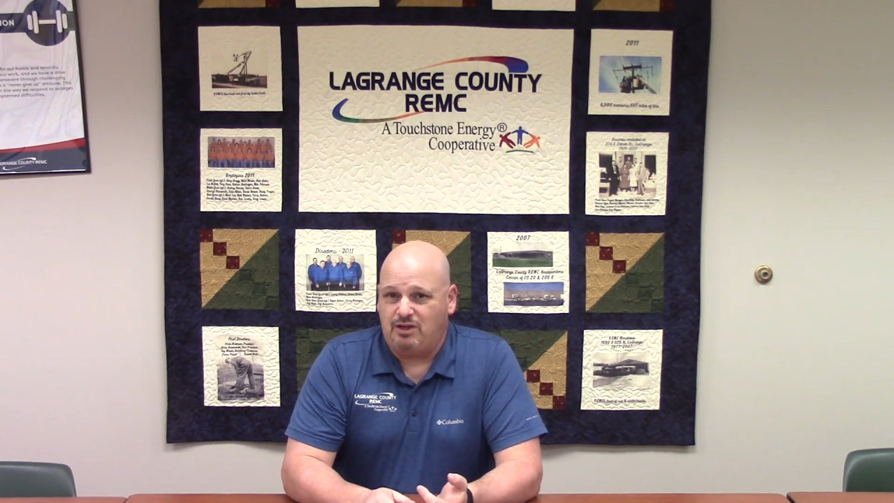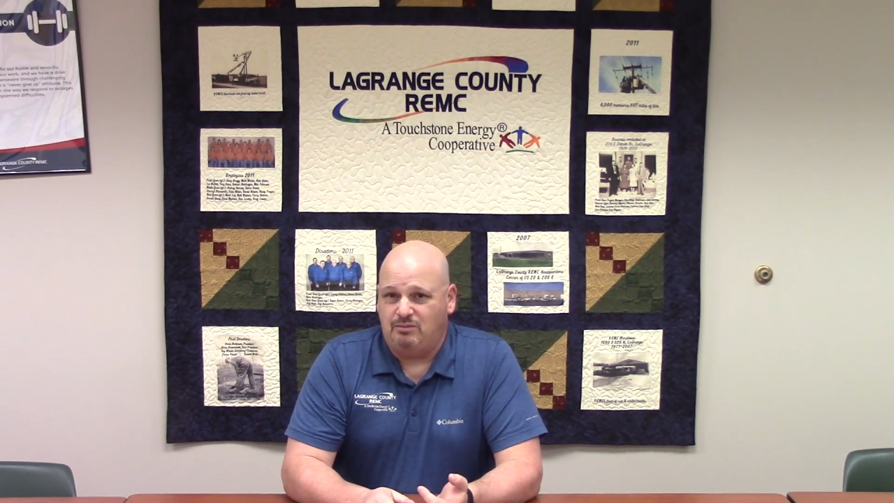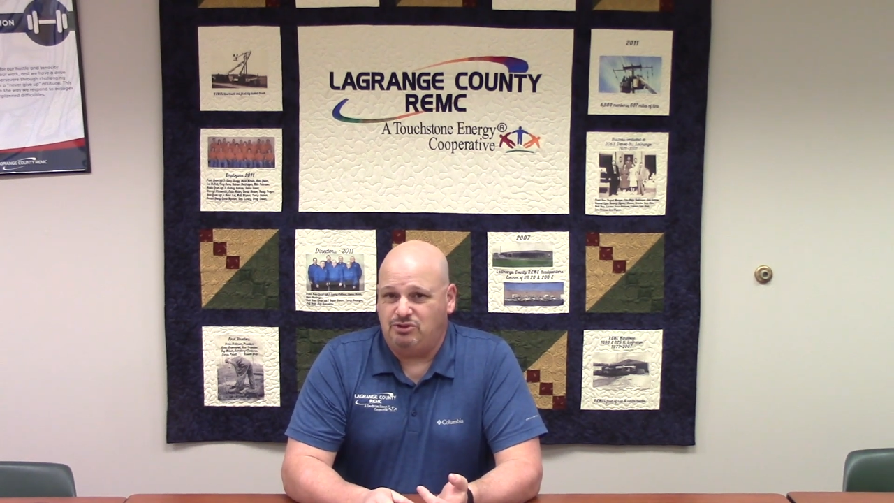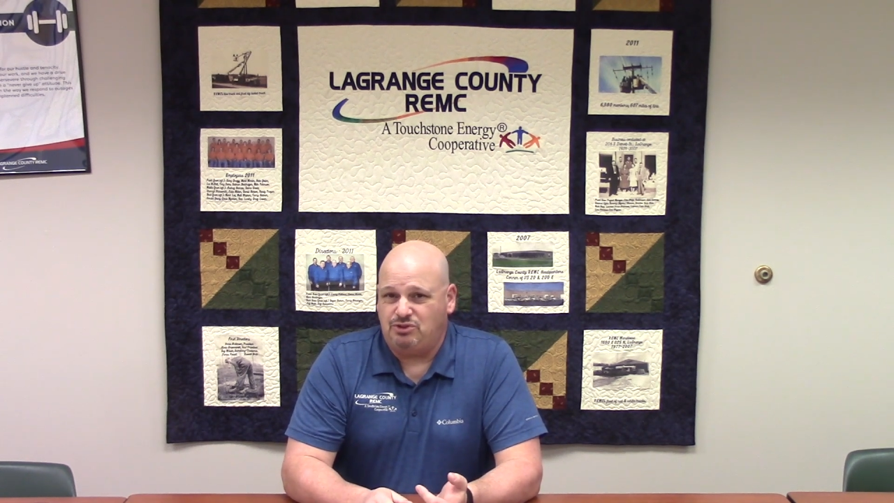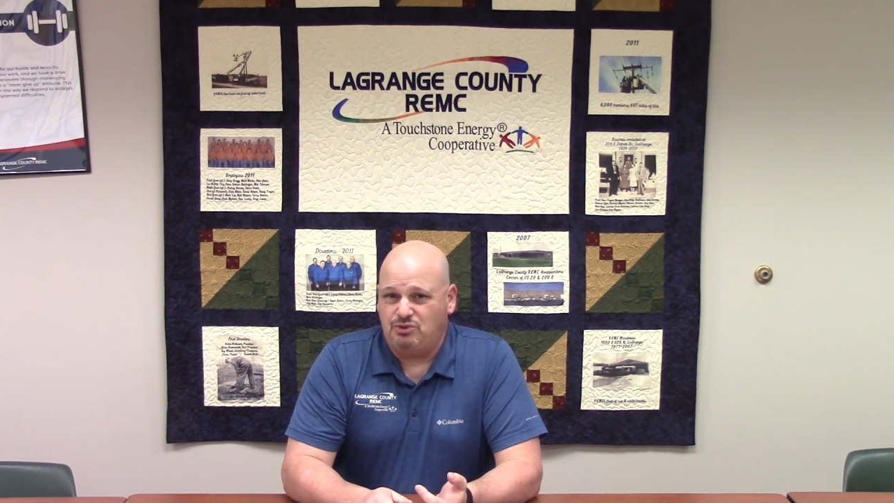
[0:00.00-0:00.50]

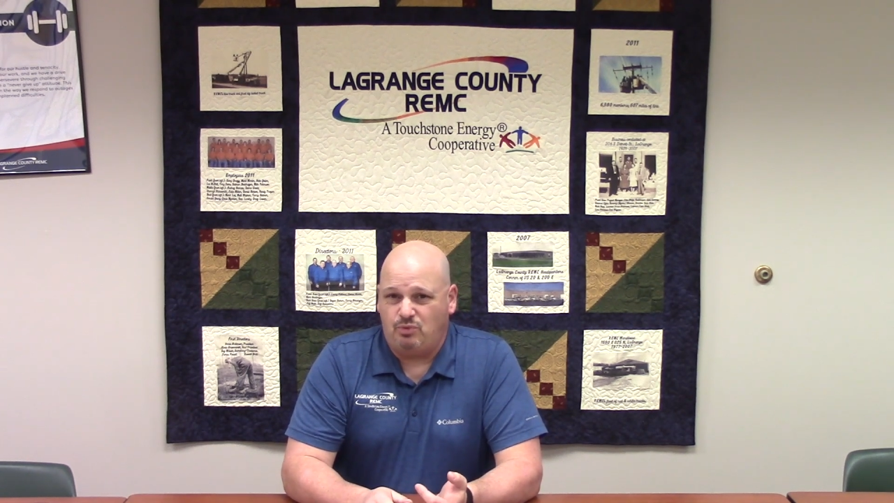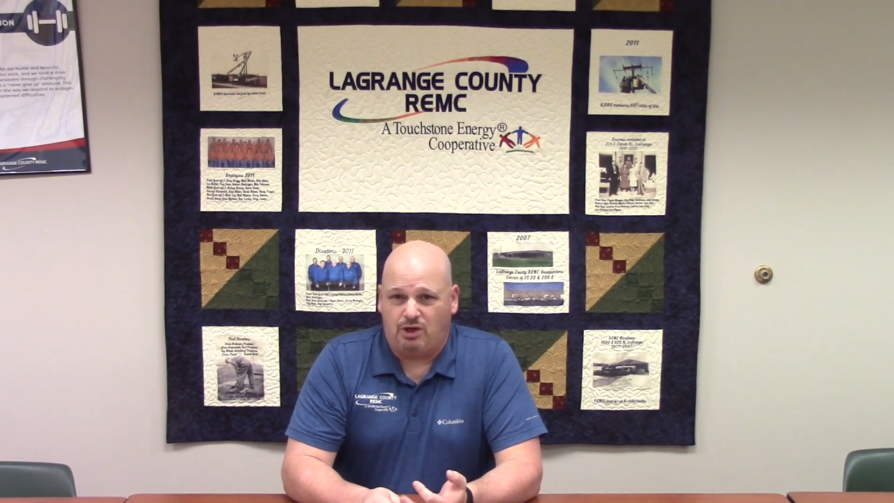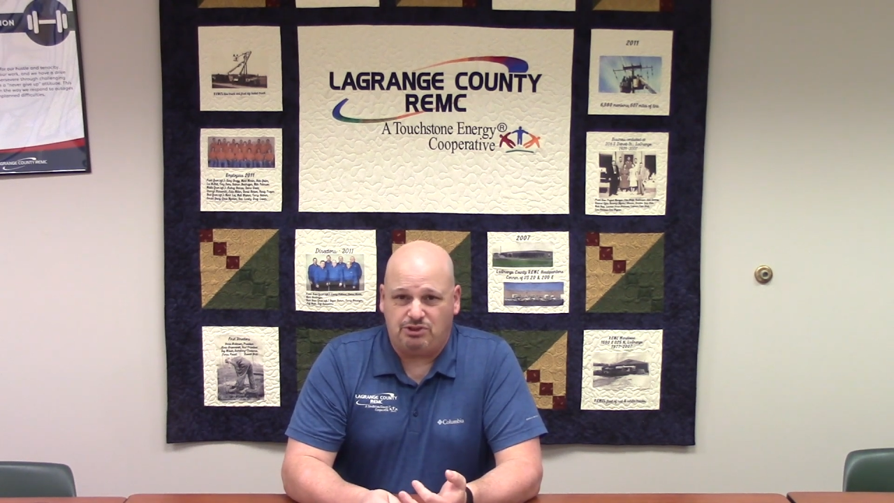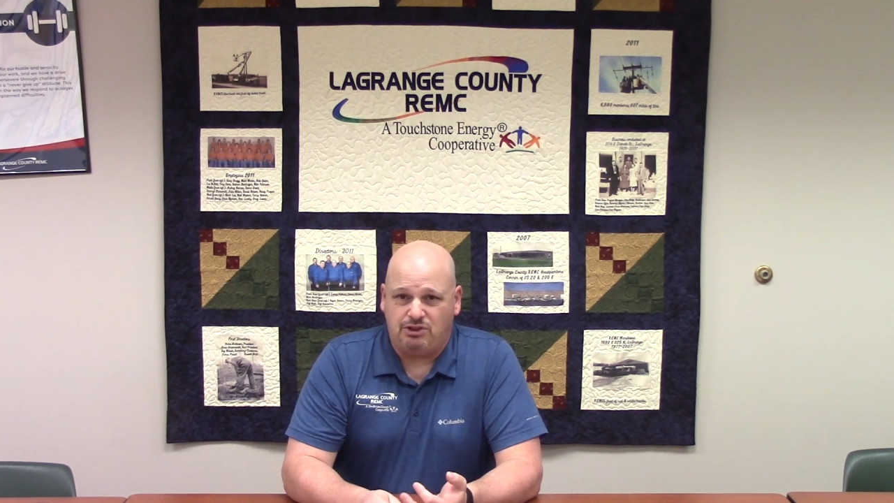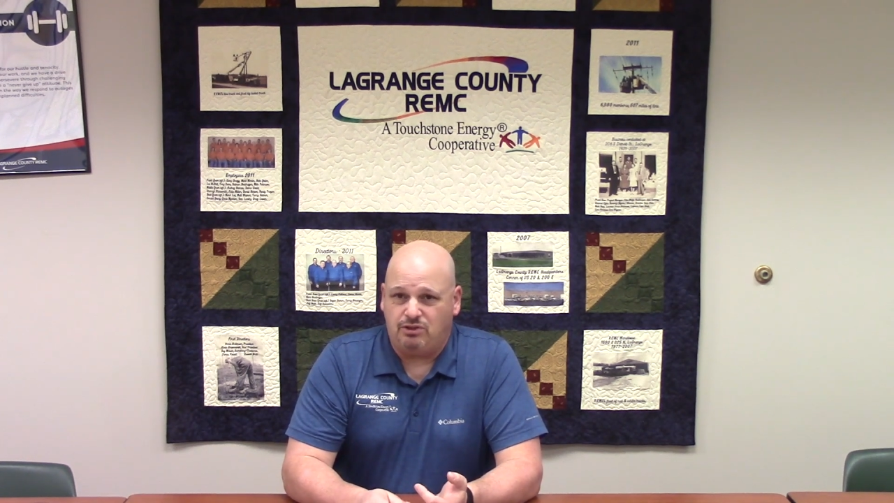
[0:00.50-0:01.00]
comes to
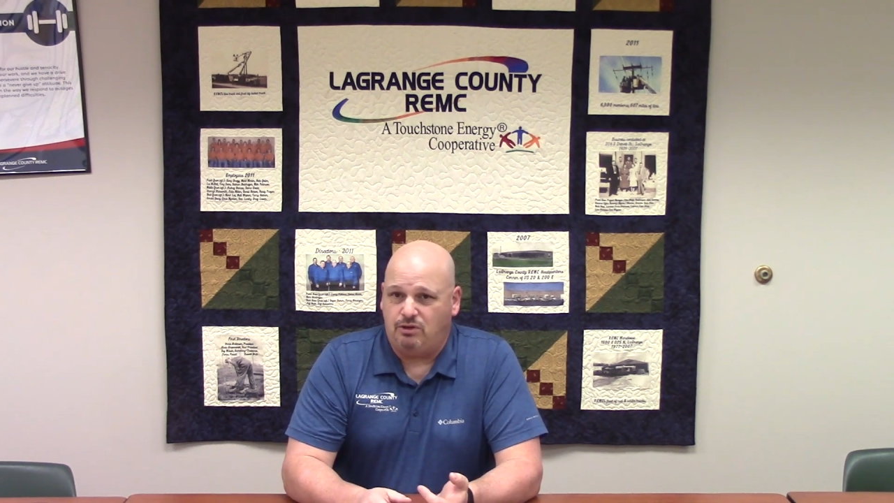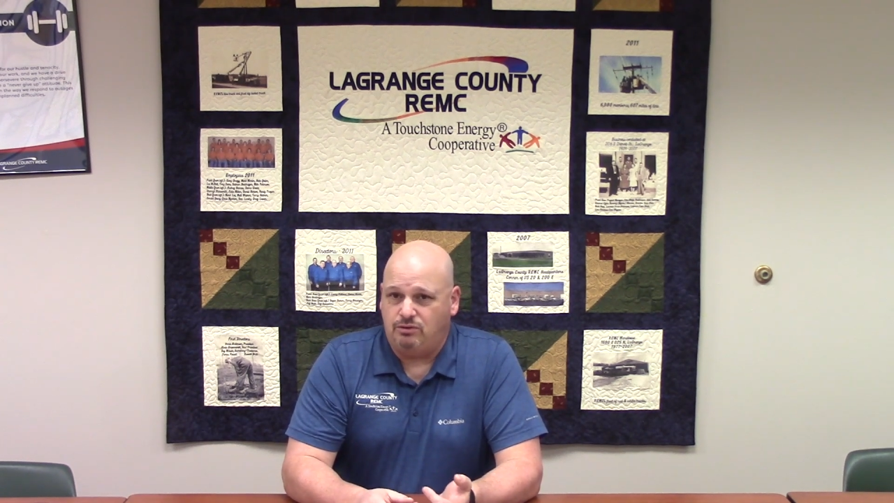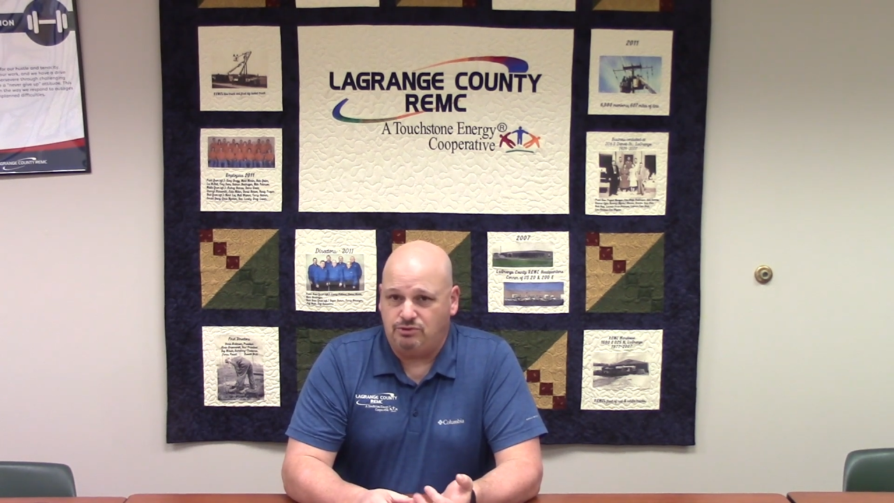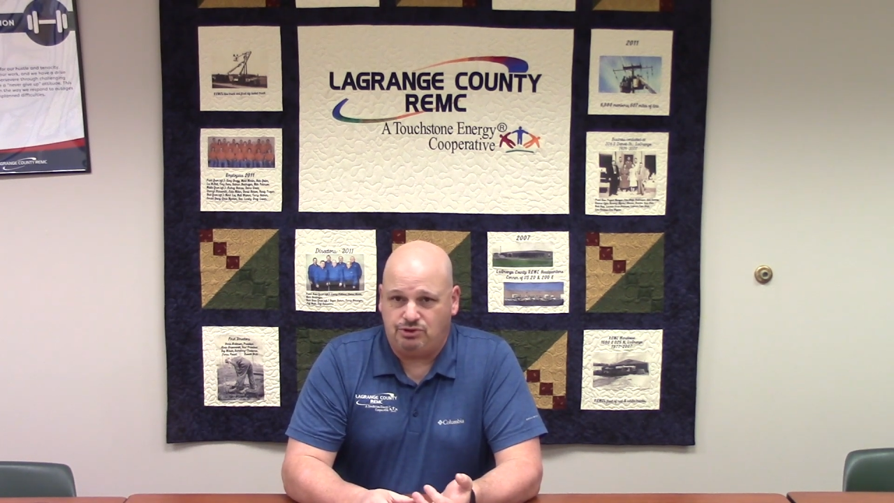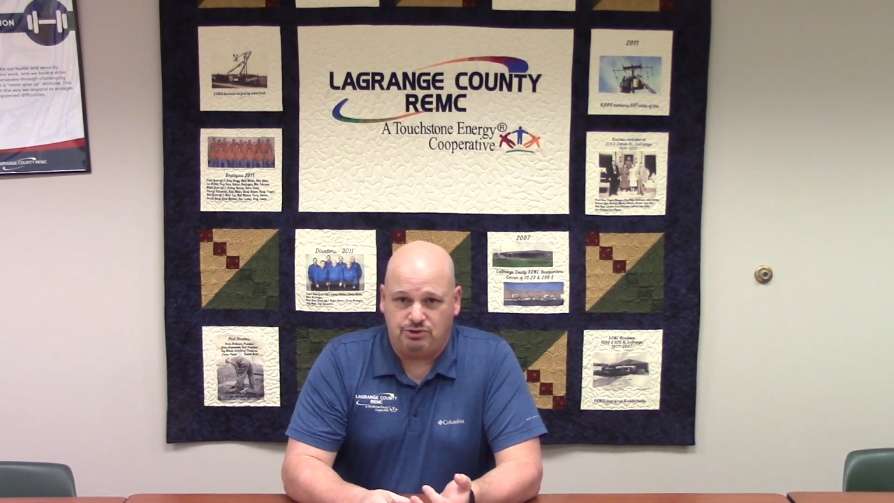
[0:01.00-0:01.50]
washing clothes,